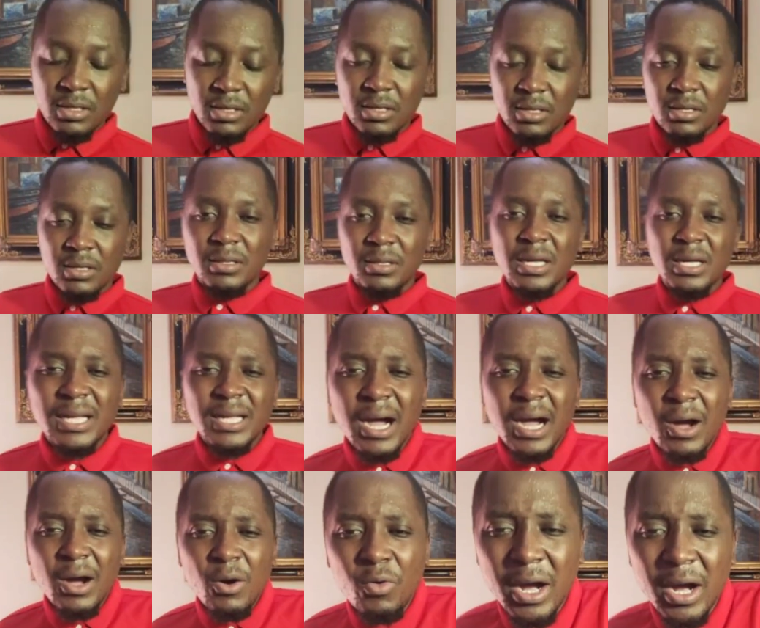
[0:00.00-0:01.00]
that
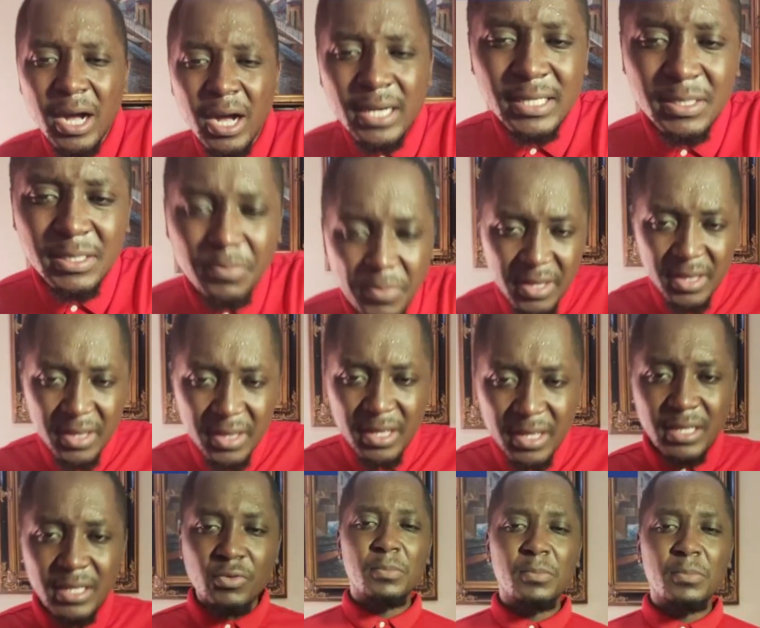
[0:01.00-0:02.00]
how can it be that
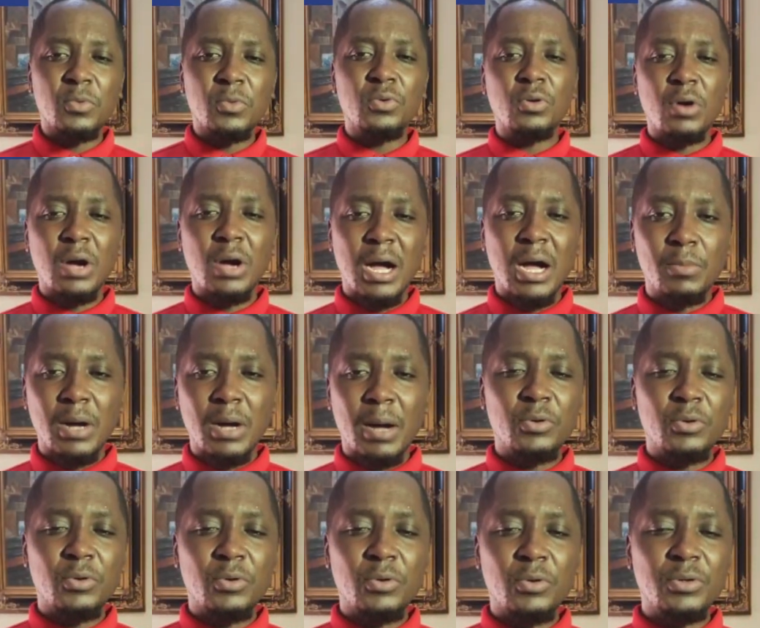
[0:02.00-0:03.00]
Raila
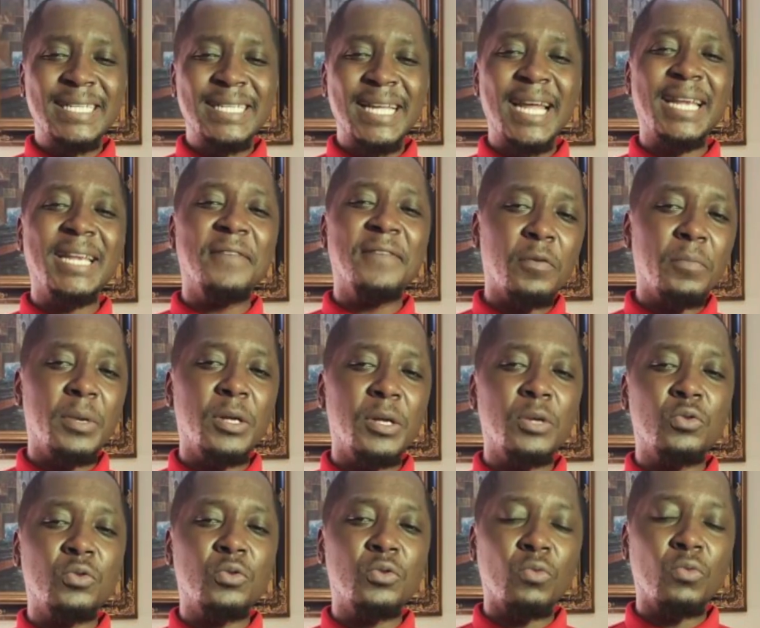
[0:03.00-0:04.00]
Amolo Odinga tied development to
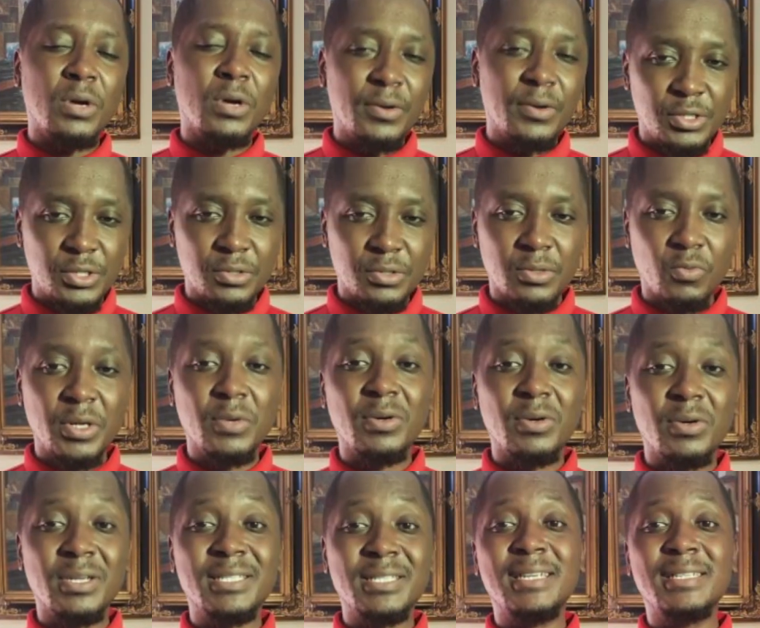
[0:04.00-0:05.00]
one region when he
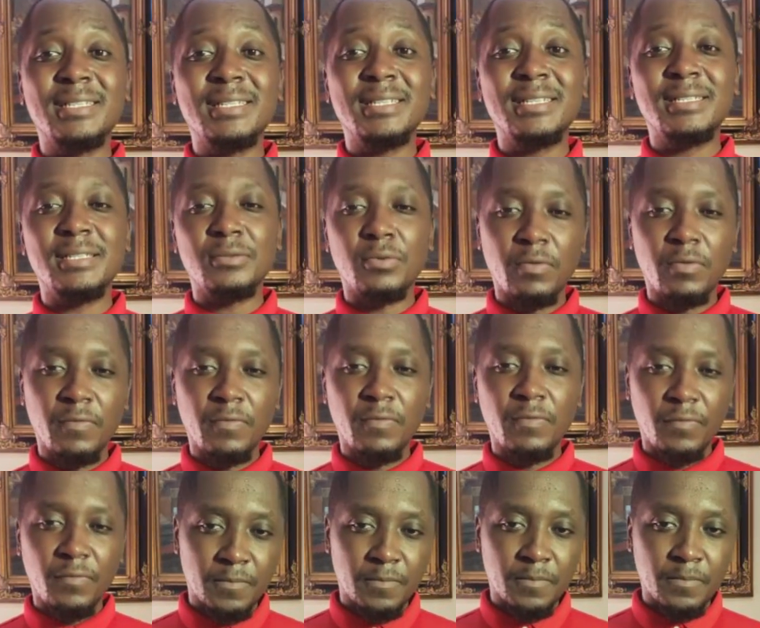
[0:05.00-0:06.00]
was exiting
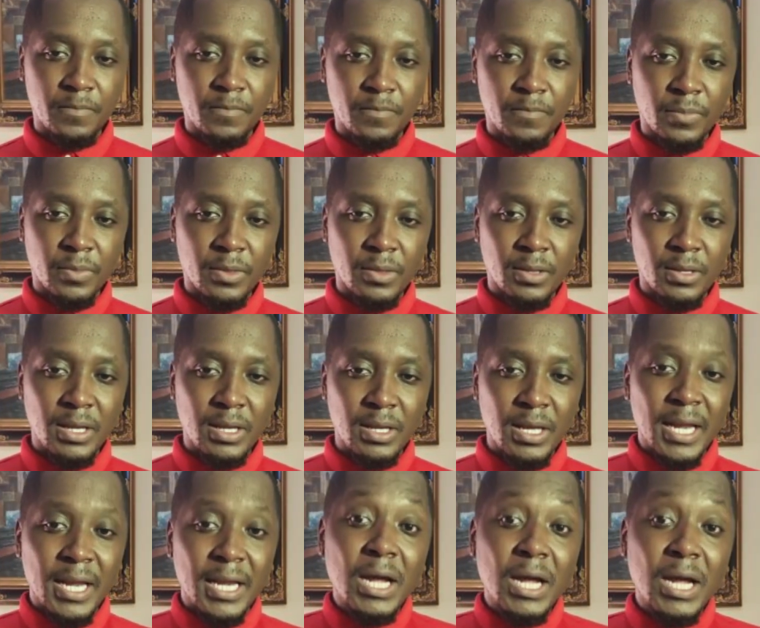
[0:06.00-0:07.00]
office?
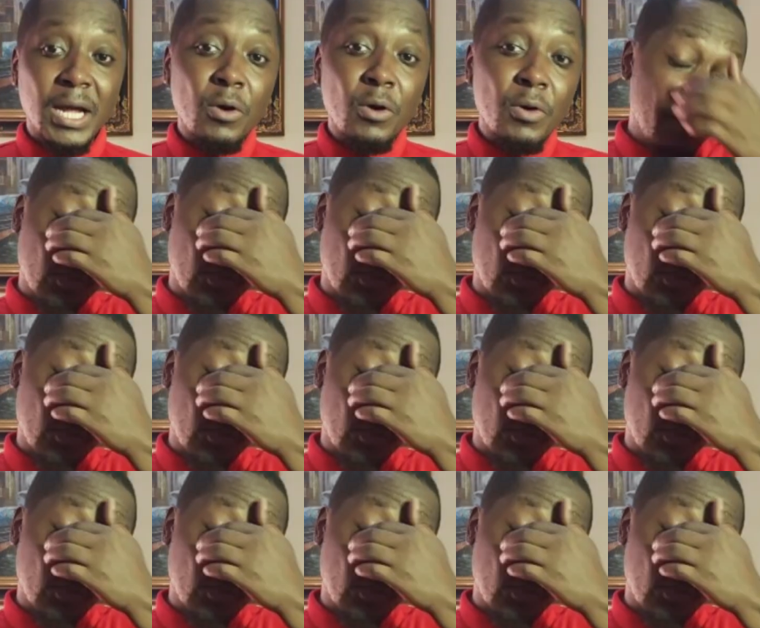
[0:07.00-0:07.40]
Now, even